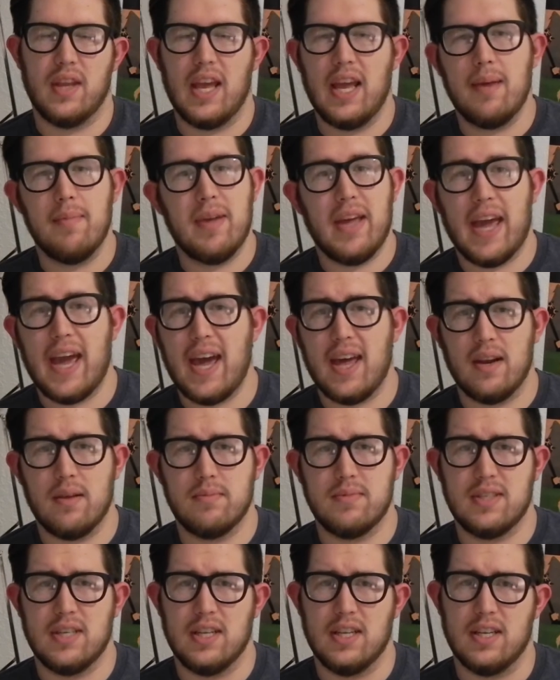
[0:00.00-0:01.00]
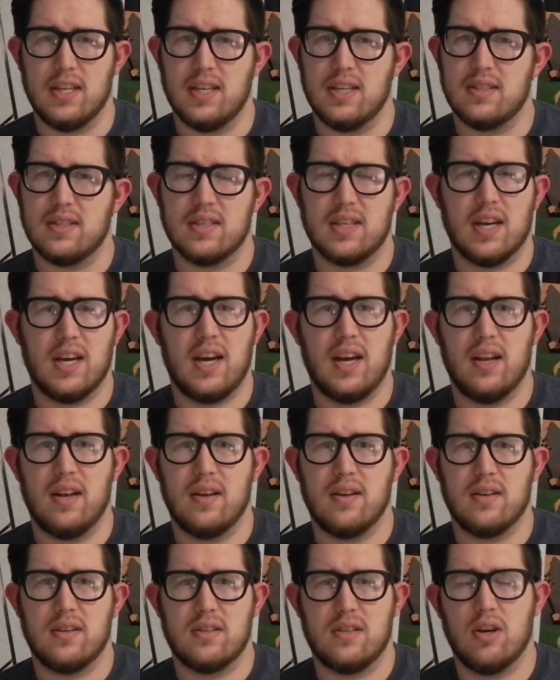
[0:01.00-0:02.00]
Amy Adams in it. It's
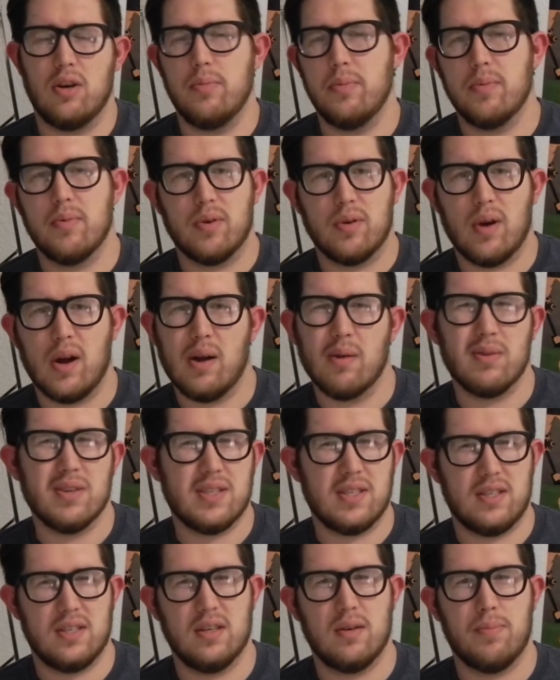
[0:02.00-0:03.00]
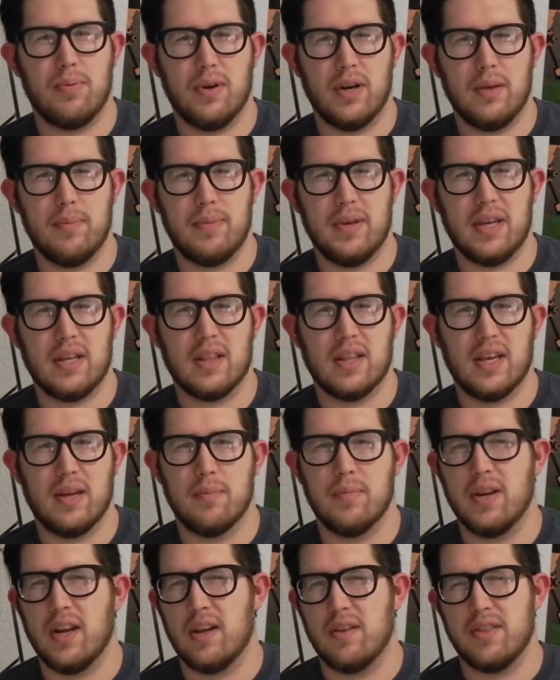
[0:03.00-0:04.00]
got Tobey Maguire was still pretty big
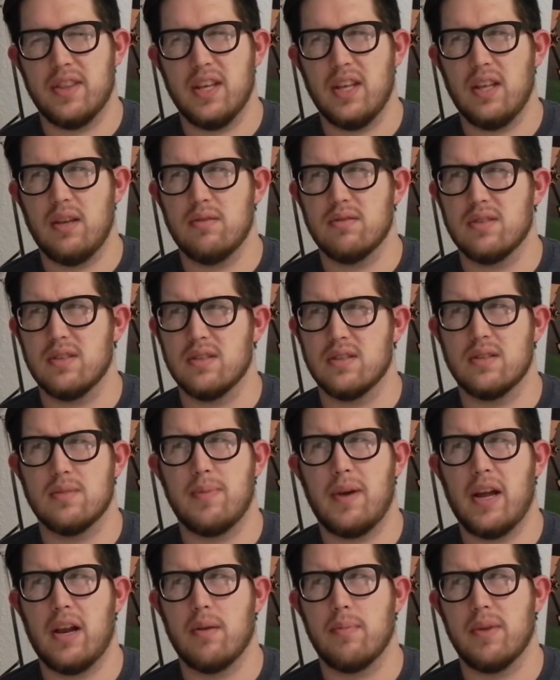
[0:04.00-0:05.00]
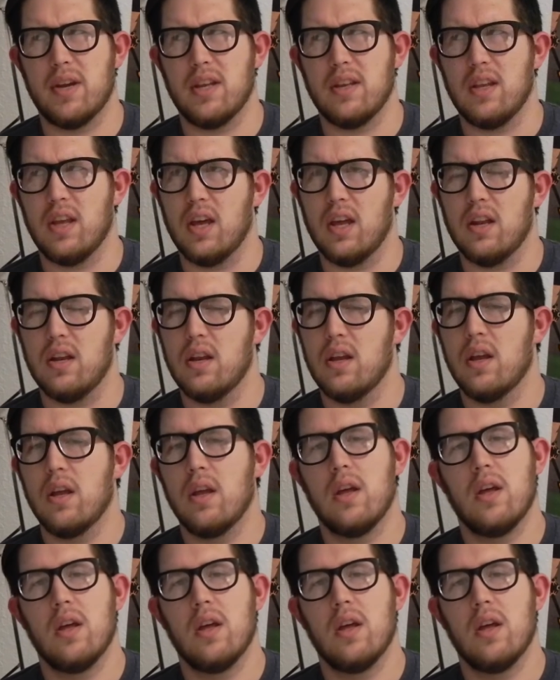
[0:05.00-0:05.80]
then, but I don't think he was in Spider-Man yet.